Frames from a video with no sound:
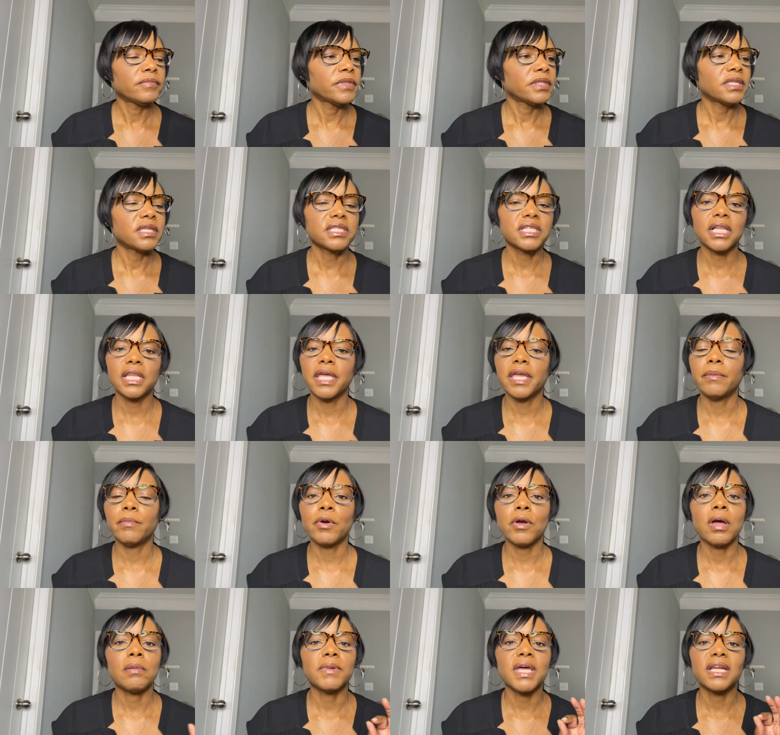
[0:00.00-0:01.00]

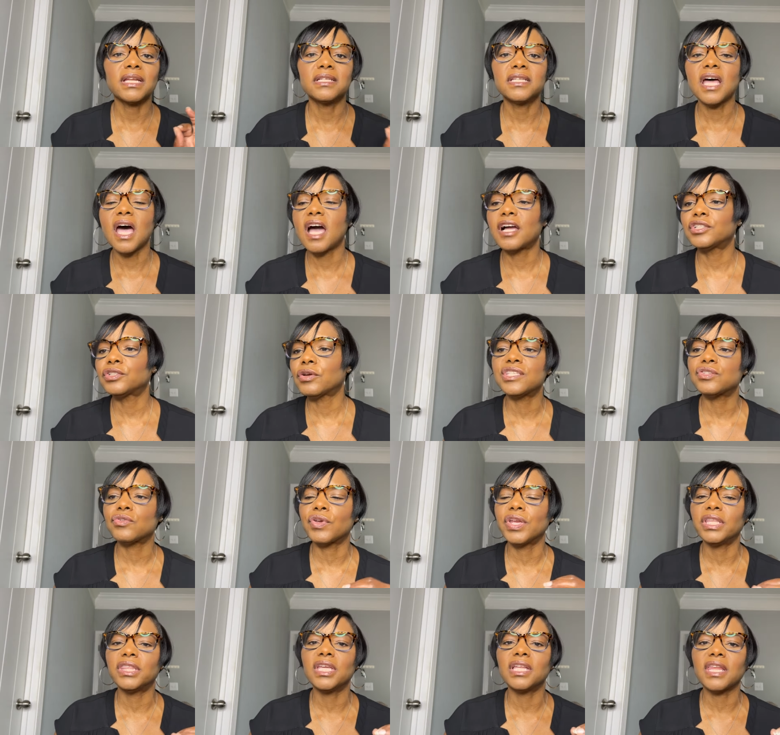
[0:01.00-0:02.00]
disclaimer I'm not a doctor or
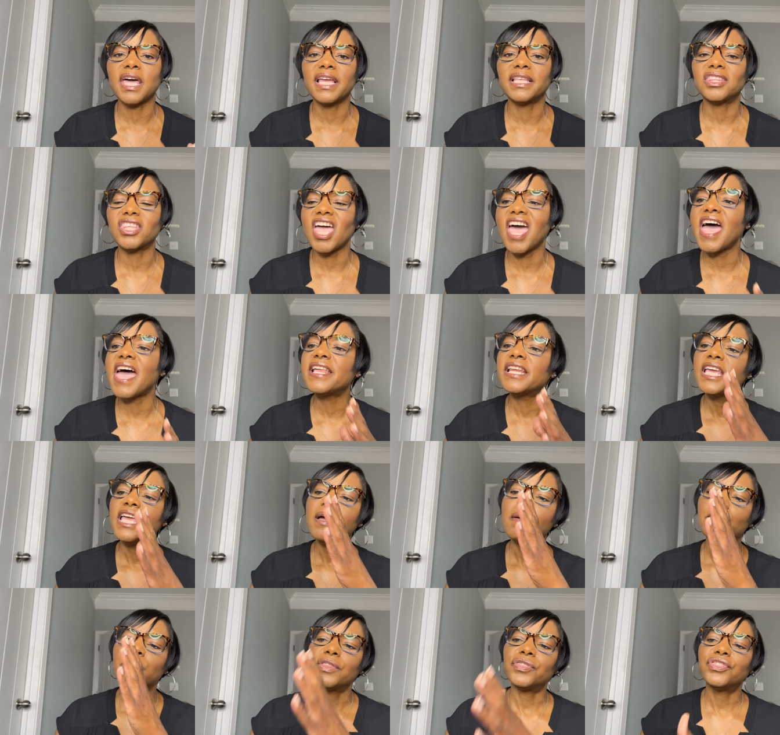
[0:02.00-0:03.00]
anything like that.
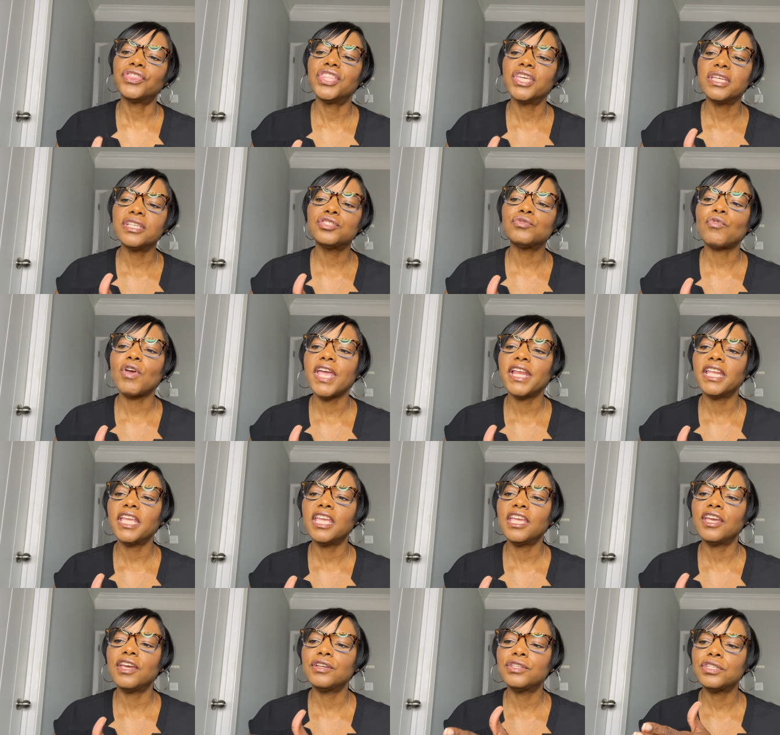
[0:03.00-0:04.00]
But this right
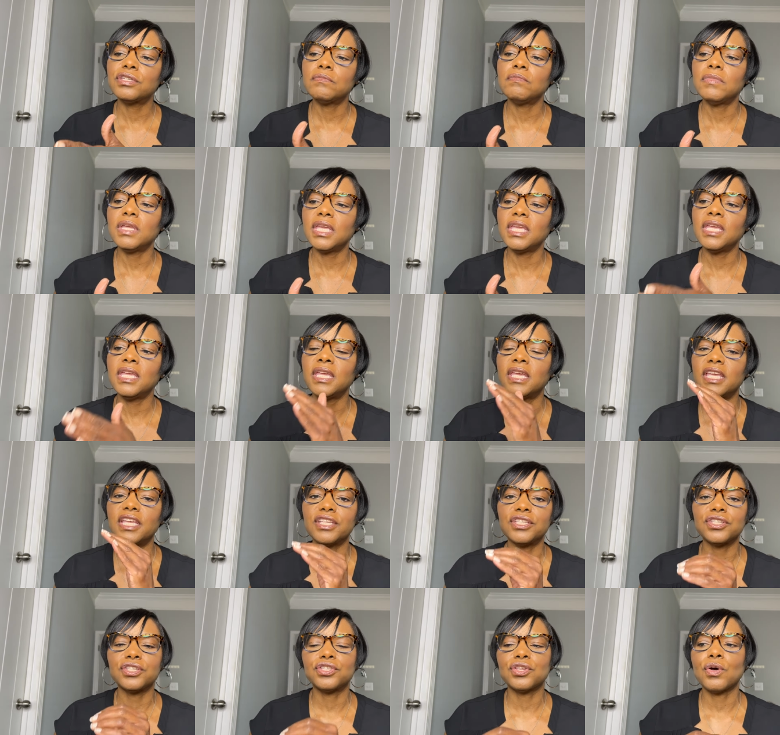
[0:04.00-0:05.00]
here to me
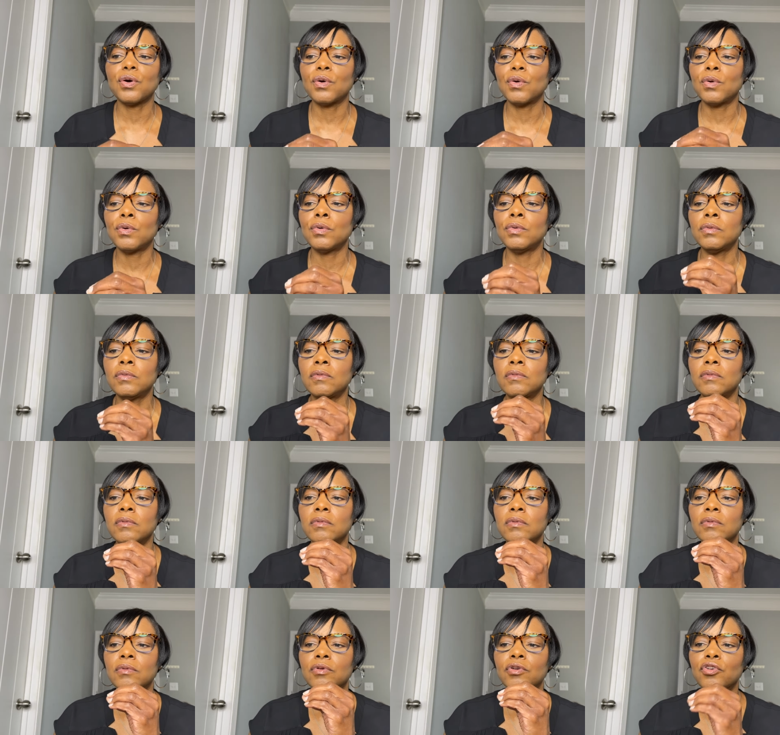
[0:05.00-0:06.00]
is so
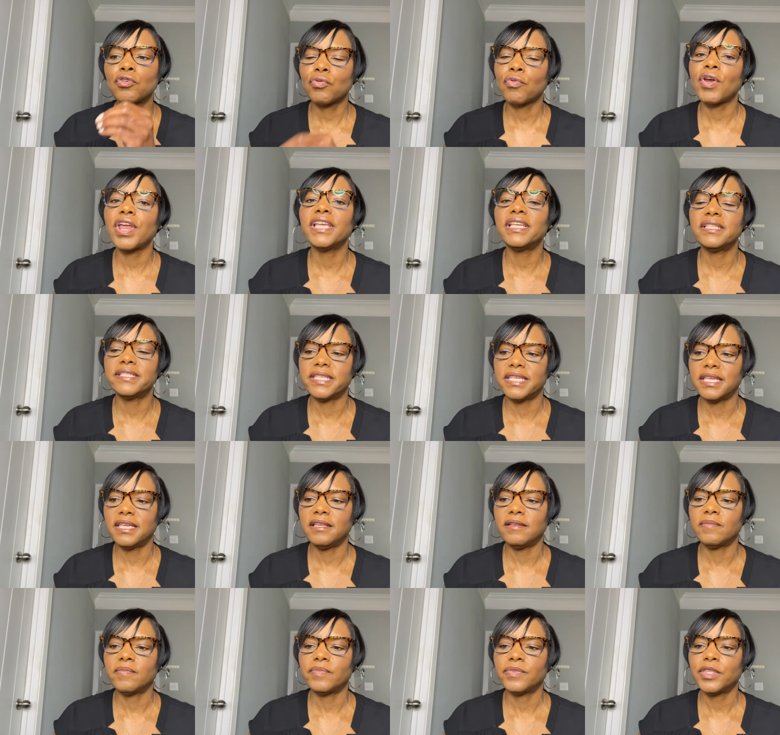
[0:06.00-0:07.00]

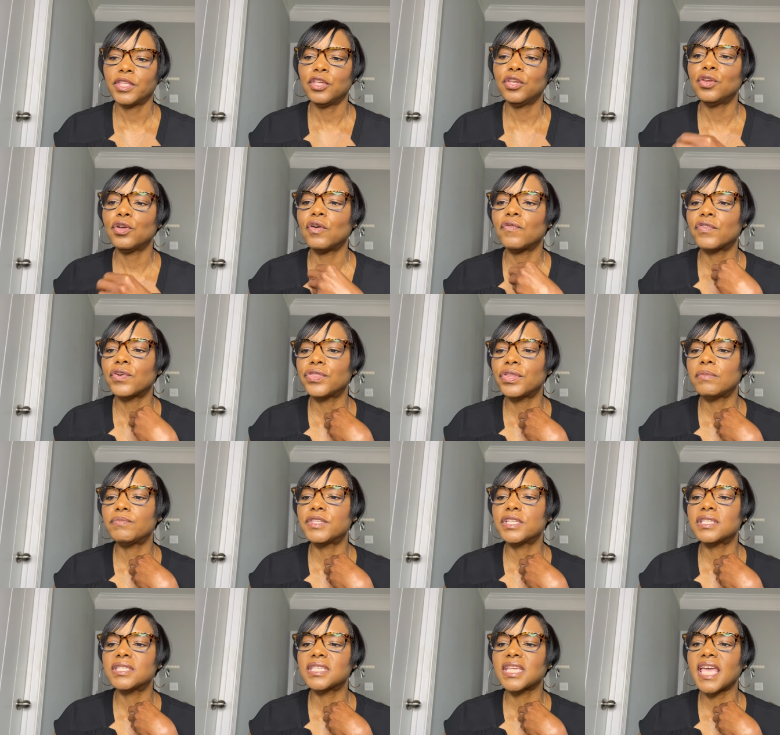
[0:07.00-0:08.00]
crazy you know, for them
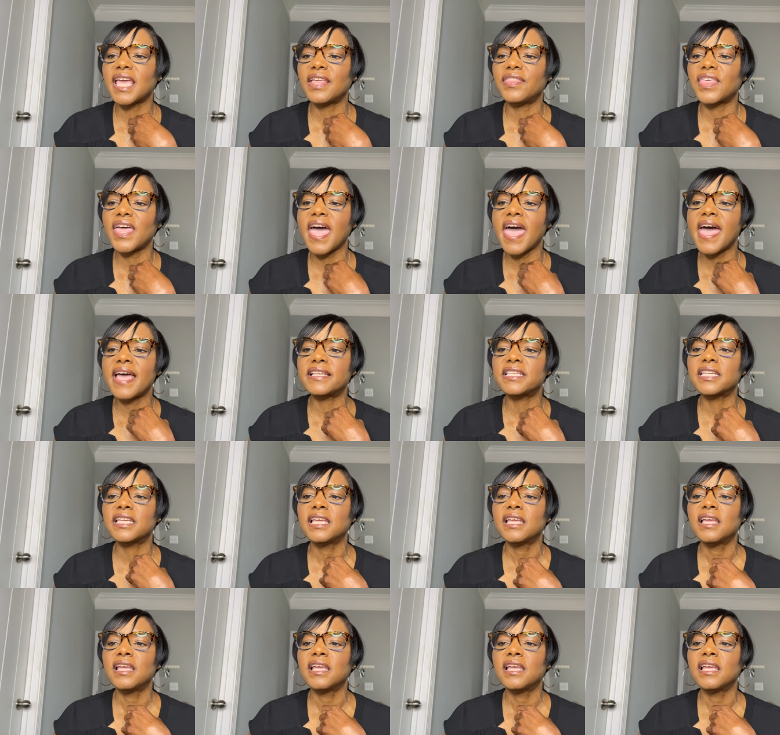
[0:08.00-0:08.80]
to say that